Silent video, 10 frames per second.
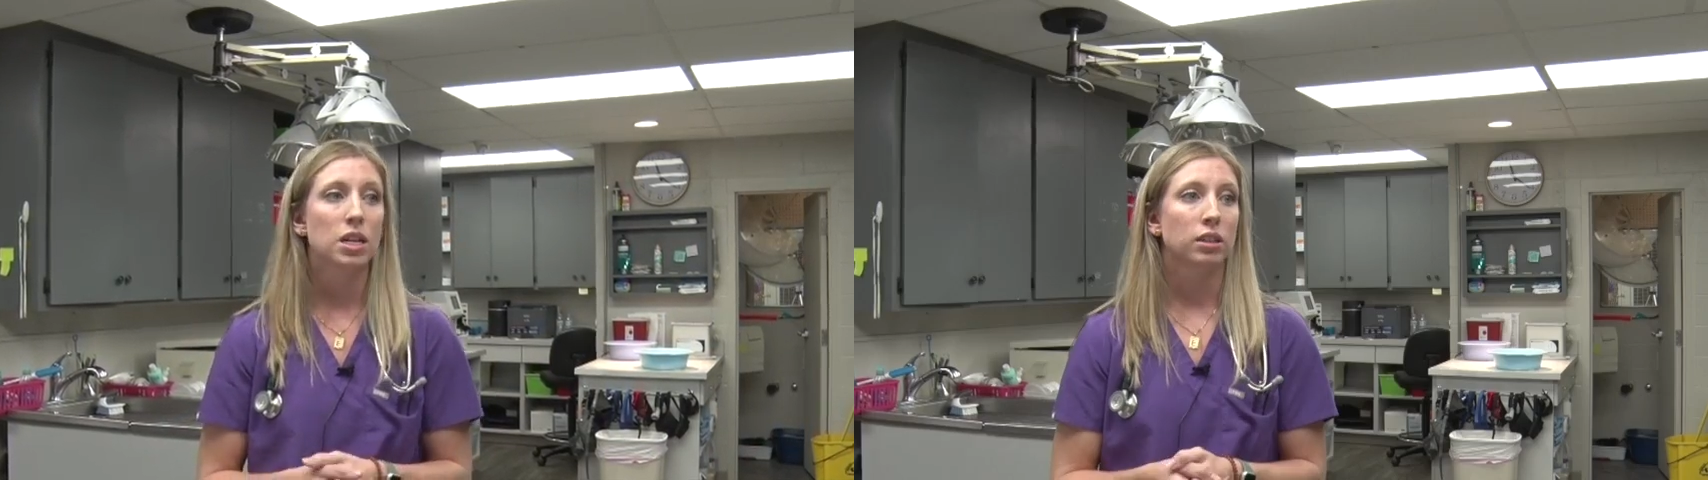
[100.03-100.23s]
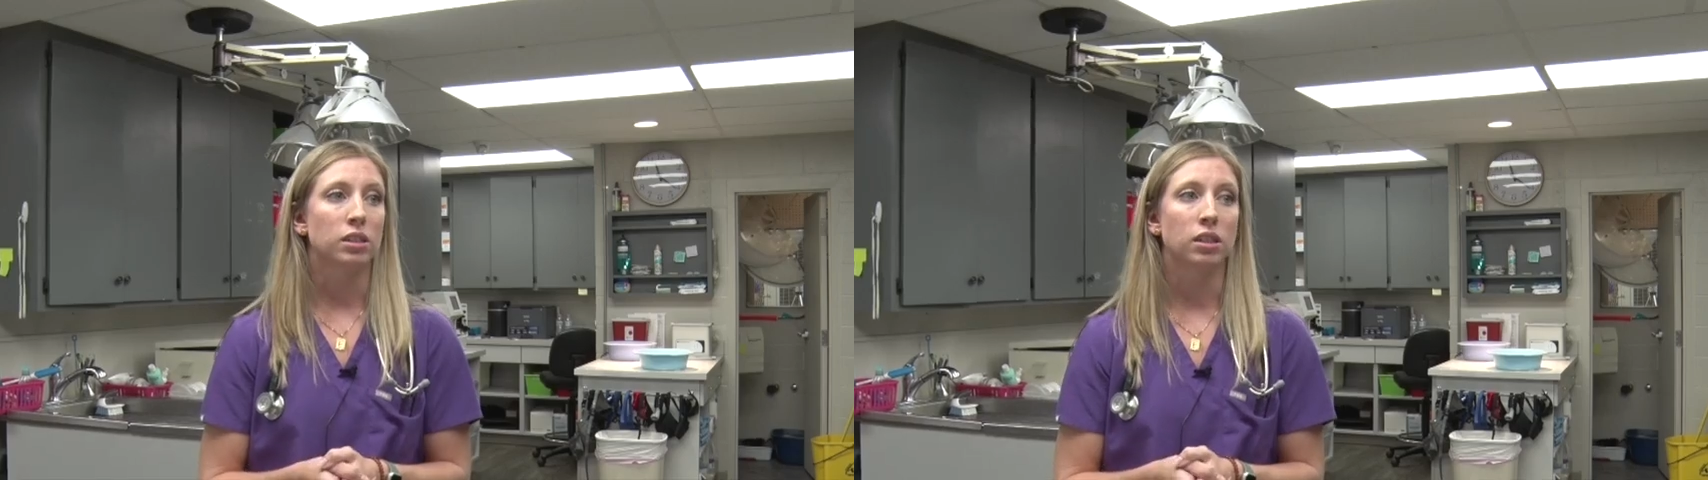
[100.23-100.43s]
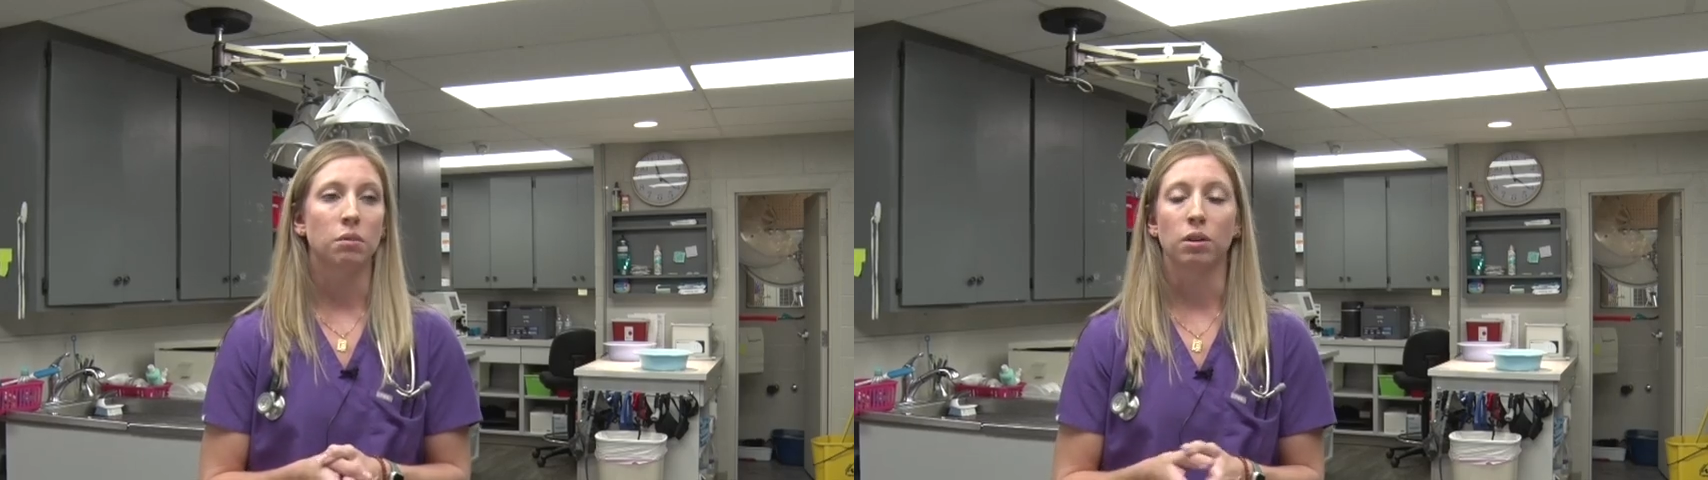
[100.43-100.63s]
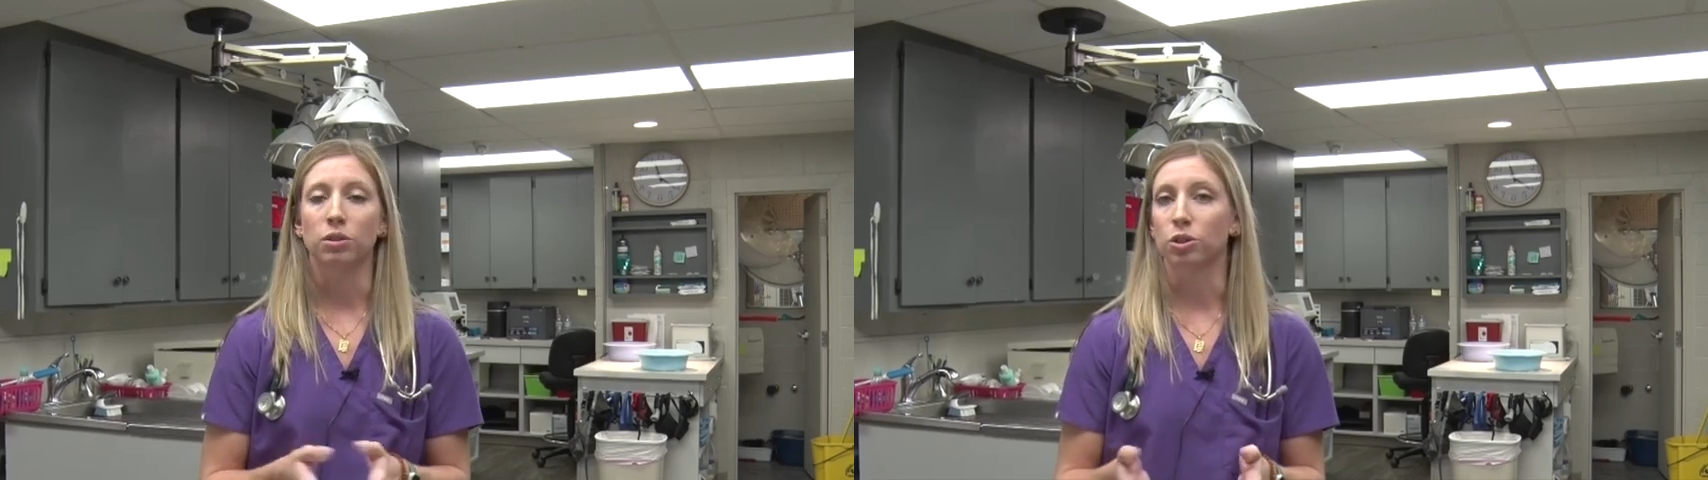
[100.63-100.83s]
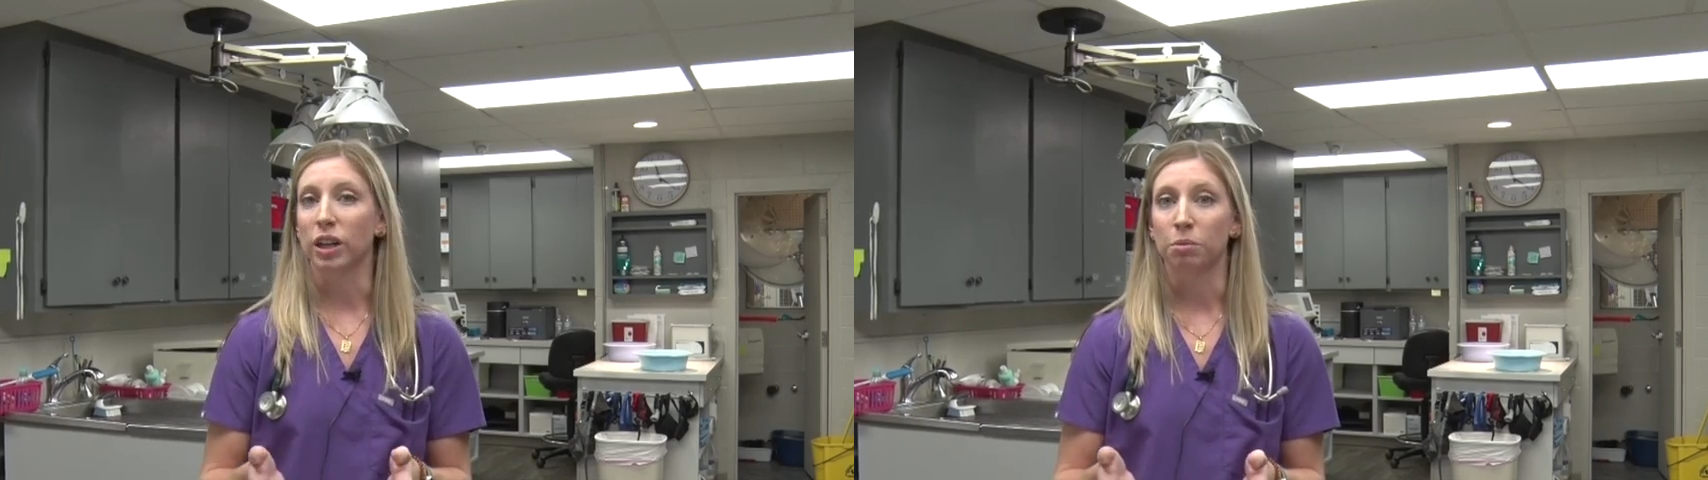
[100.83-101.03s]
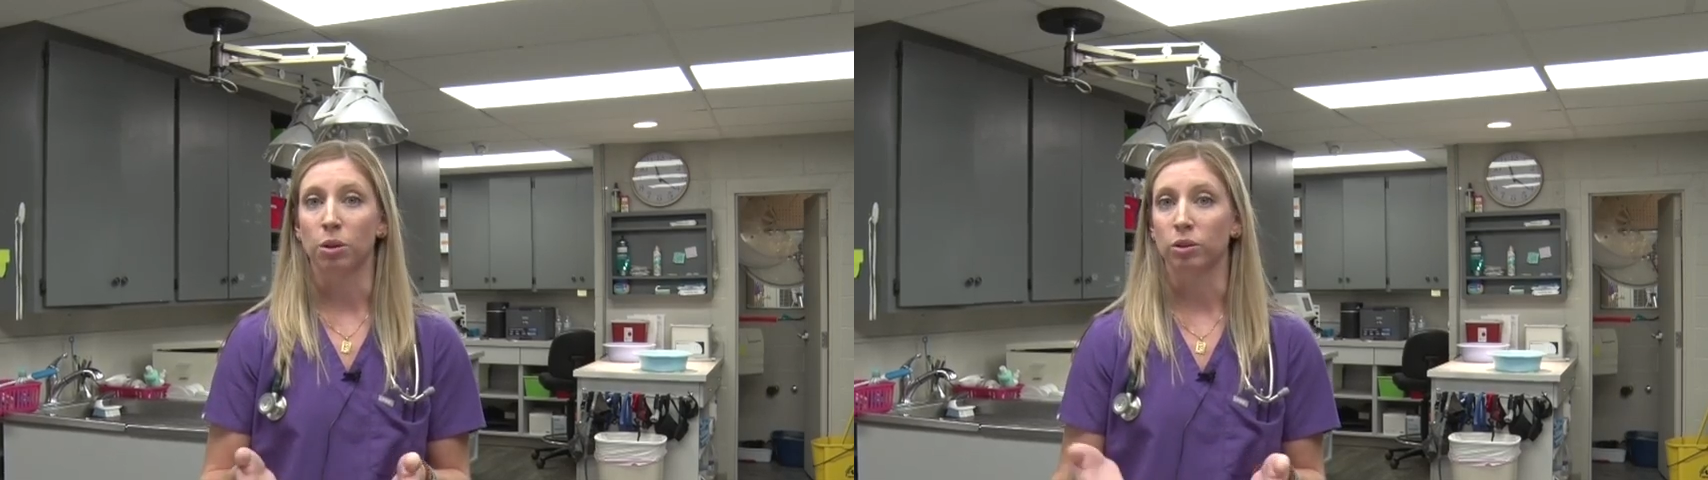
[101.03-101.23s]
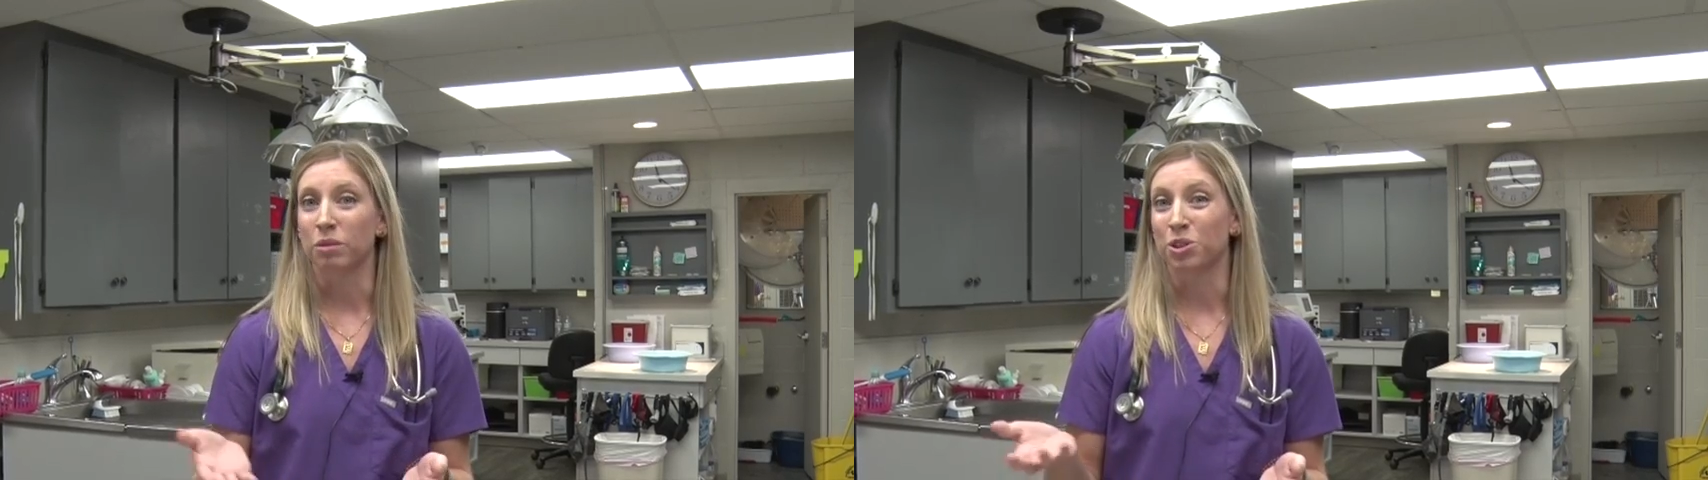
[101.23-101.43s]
because some undergrad programs